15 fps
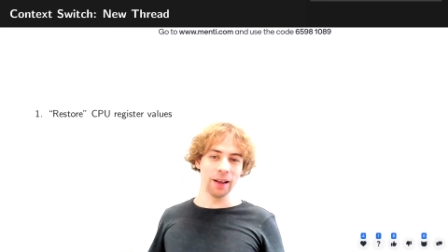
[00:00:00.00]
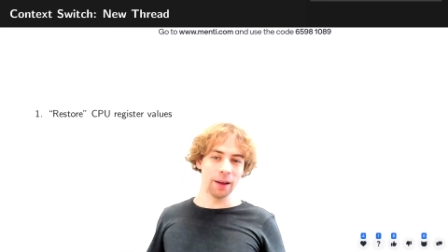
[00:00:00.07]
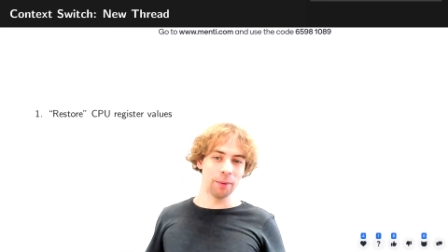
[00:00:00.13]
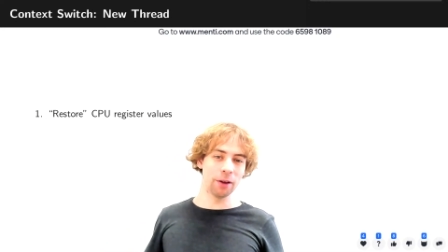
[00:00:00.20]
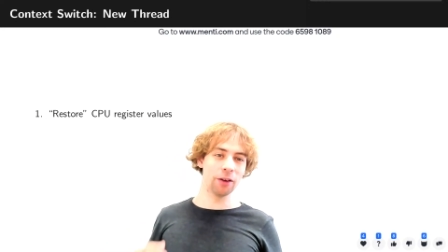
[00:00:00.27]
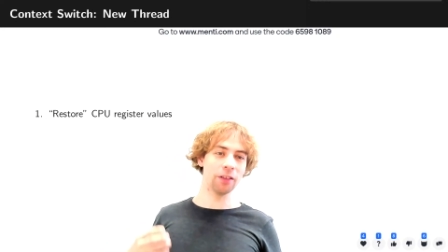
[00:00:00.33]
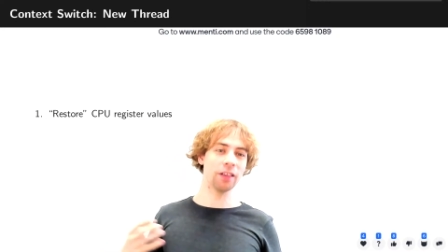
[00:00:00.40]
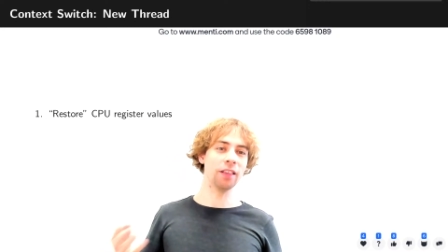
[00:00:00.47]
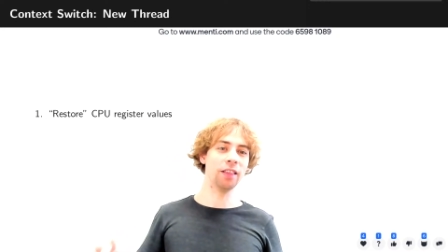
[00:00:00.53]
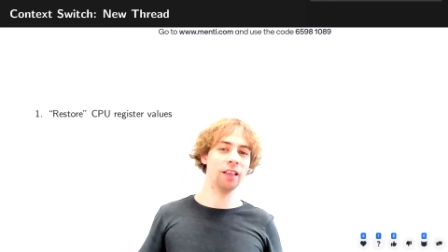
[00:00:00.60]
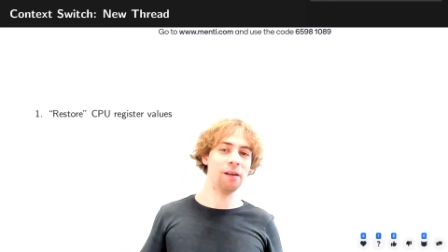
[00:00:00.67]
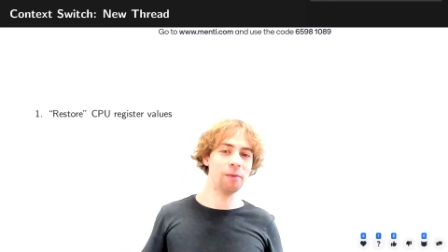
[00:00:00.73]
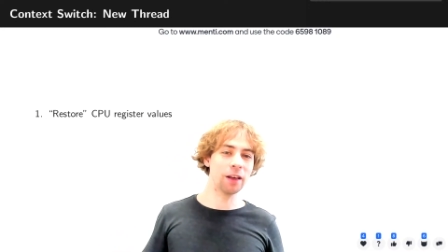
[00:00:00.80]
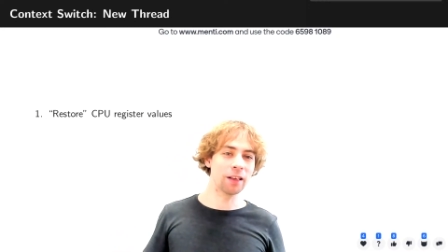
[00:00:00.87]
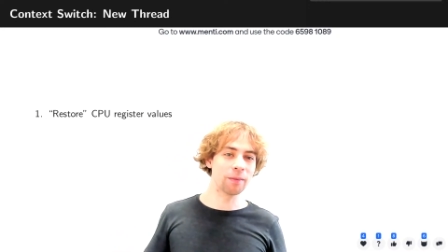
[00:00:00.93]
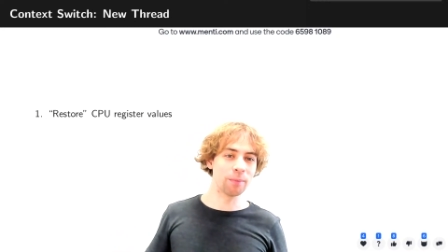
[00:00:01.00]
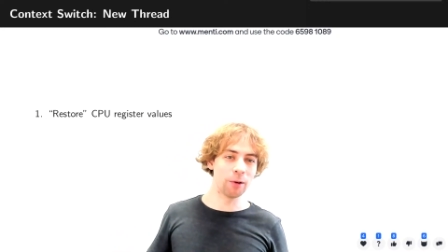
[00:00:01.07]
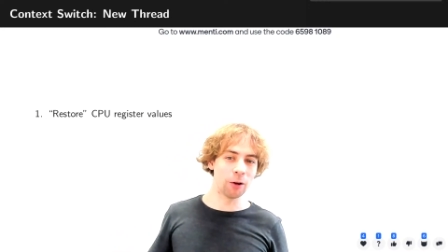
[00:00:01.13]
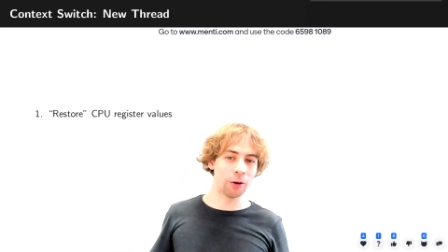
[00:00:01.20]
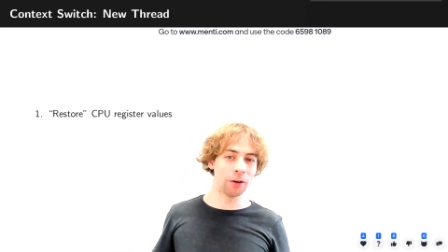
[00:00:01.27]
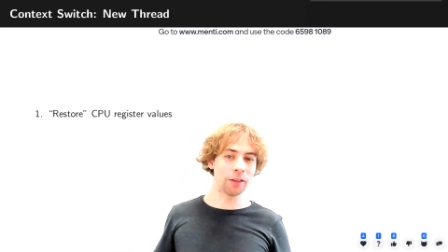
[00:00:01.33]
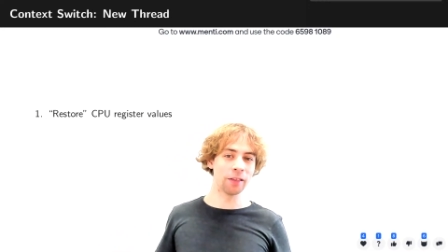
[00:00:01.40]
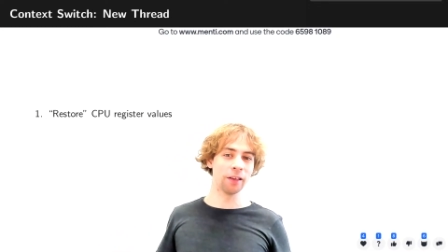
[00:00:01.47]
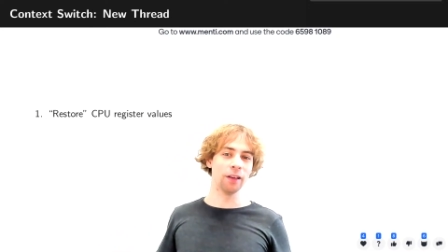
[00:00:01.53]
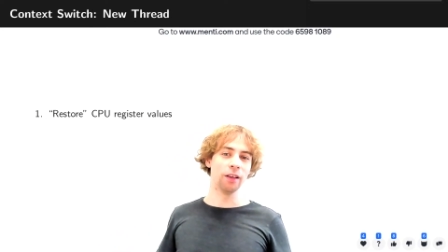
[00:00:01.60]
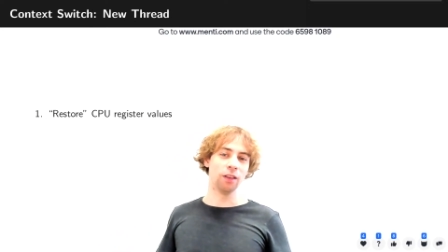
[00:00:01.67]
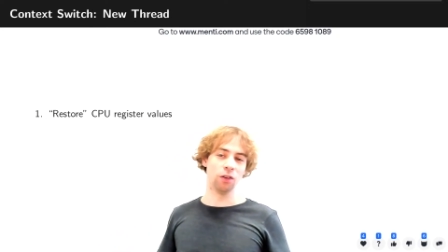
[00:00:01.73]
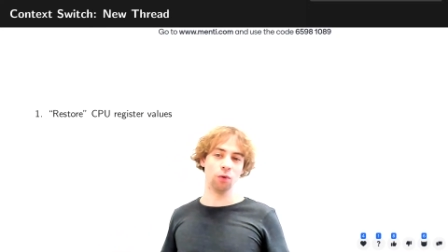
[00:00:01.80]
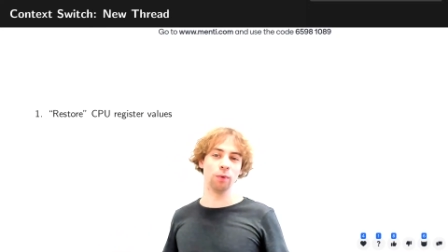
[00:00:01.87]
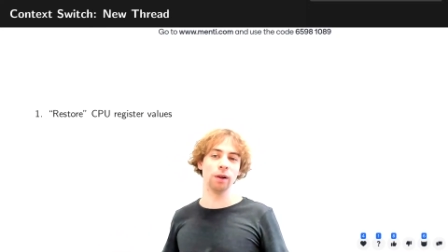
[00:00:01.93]
Because in some exploits,
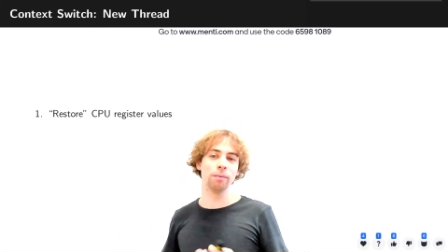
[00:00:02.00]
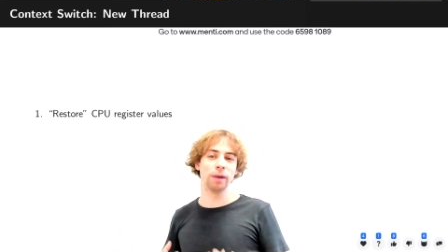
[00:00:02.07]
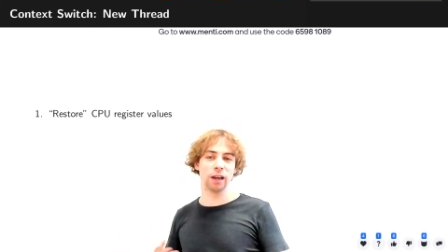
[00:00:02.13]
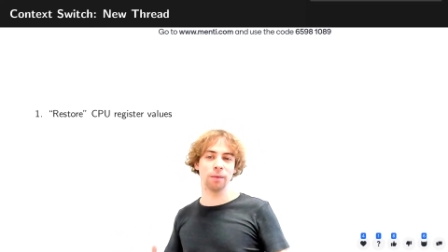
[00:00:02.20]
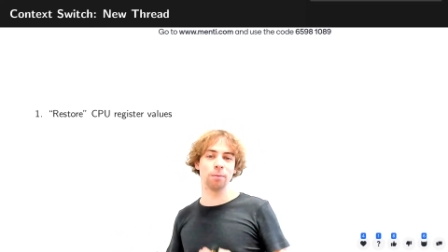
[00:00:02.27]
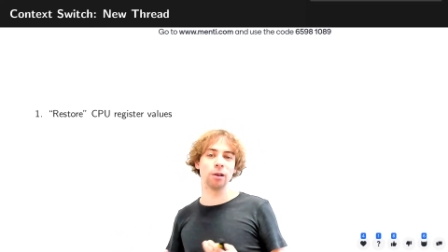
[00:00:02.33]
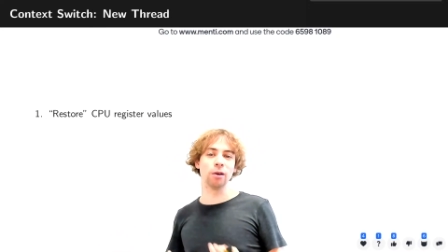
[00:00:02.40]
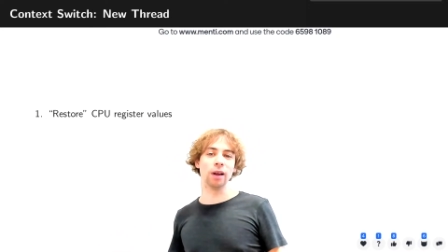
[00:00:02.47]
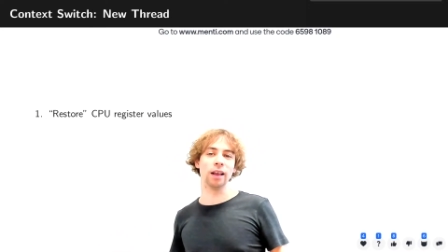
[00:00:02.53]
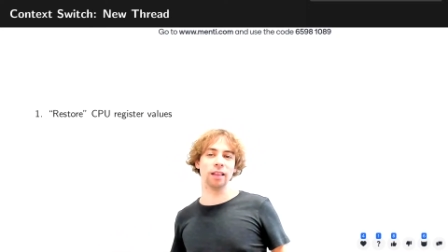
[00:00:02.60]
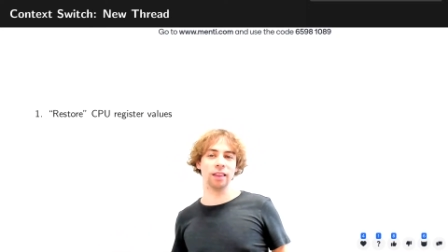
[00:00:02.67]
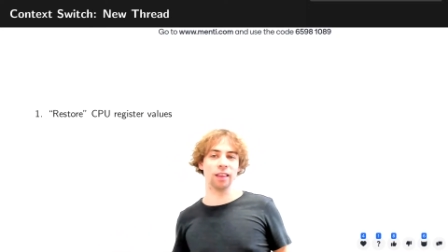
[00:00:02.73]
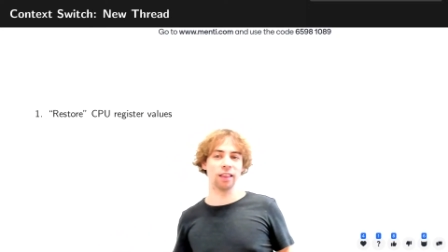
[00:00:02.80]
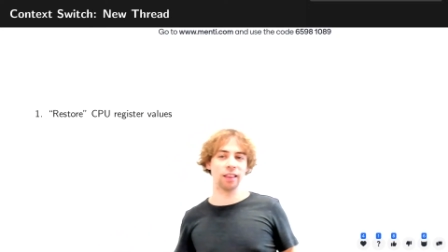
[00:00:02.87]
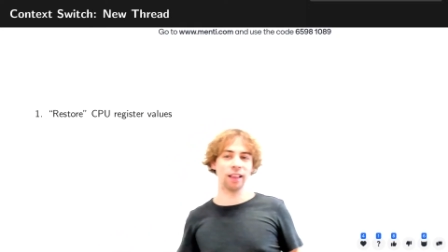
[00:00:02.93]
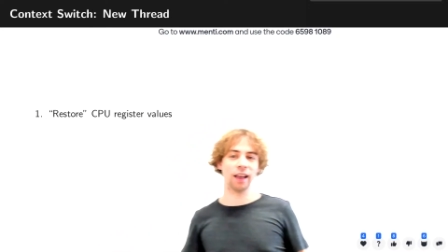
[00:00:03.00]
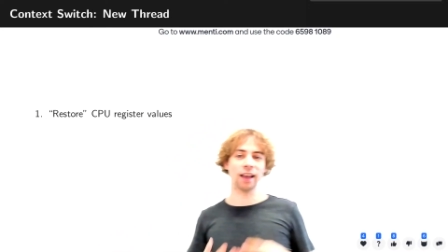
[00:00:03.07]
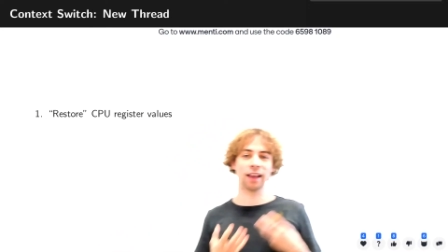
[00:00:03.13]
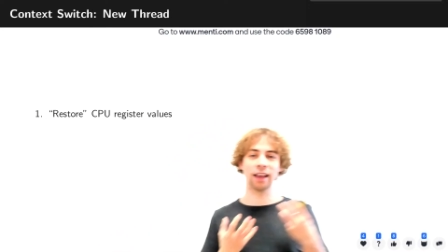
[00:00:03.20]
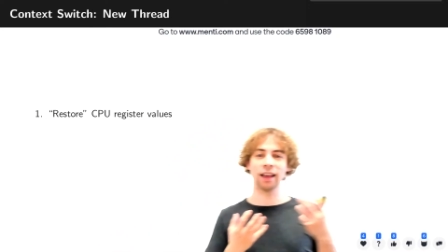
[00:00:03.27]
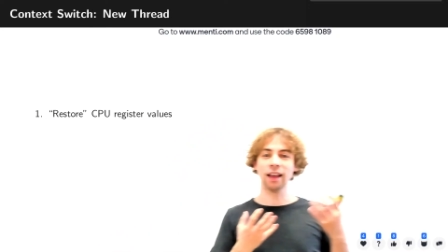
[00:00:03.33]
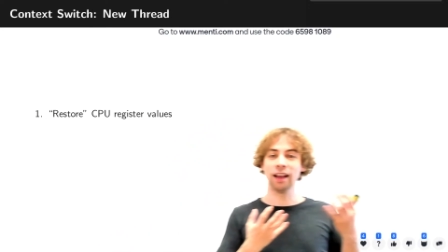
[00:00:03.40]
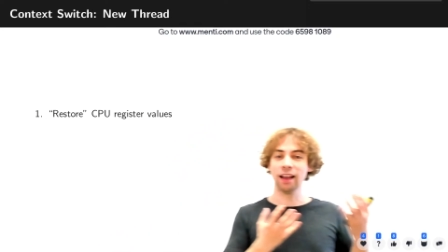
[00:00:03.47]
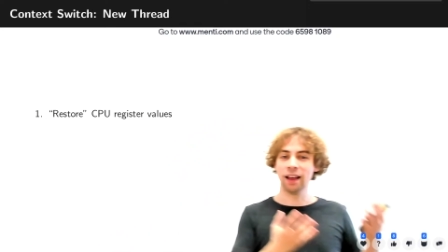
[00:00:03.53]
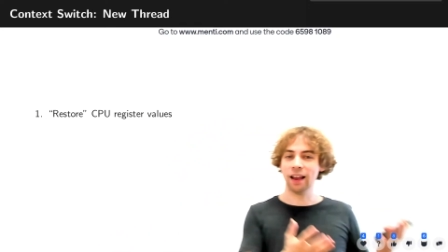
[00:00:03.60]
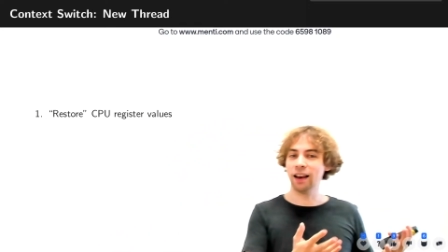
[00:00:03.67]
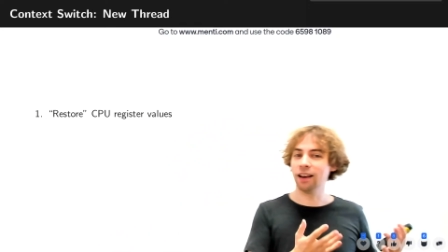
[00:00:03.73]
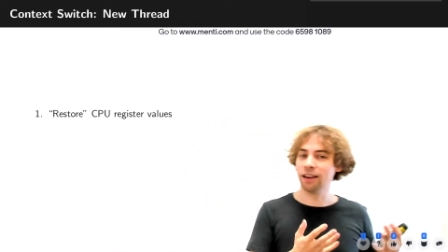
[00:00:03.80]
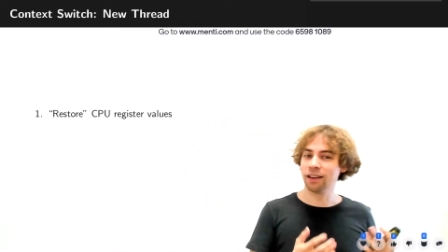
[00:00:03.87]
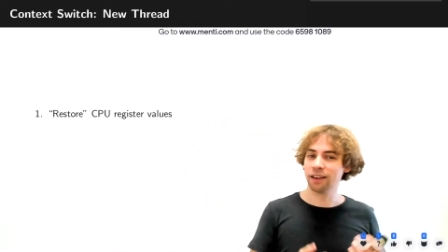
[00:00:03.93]
you will manipulate the stack
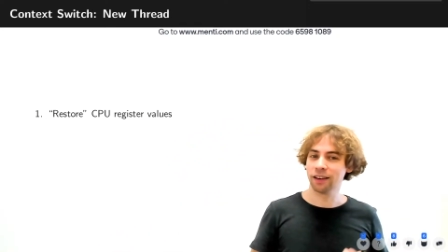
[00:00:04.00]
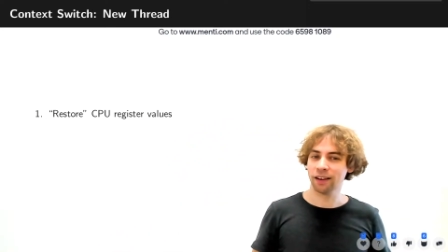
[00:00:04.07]
and